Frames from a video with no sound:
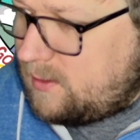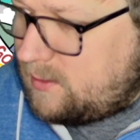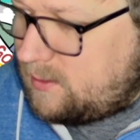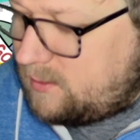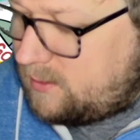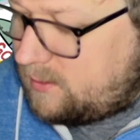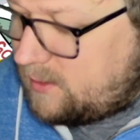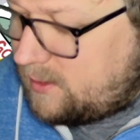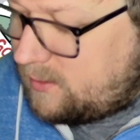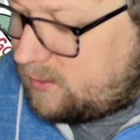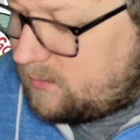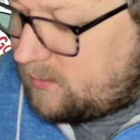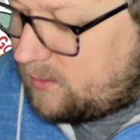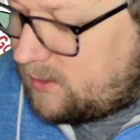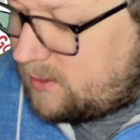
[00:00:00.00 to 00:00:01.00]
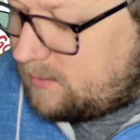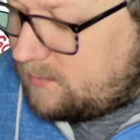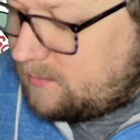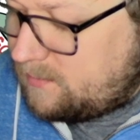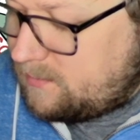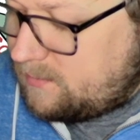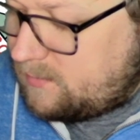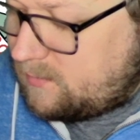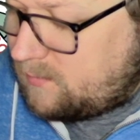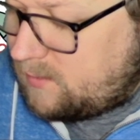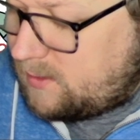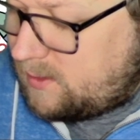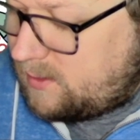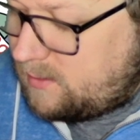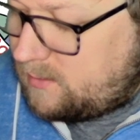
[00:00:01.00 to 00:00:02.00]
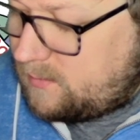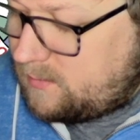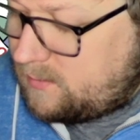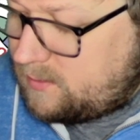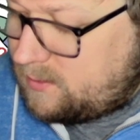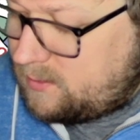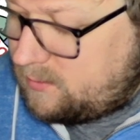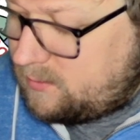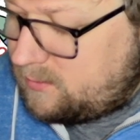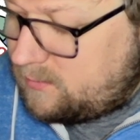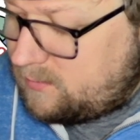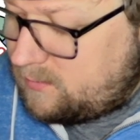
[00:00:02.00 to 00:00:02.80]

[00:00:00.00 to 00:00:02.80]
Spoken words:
the line at the bottom, 1, 2,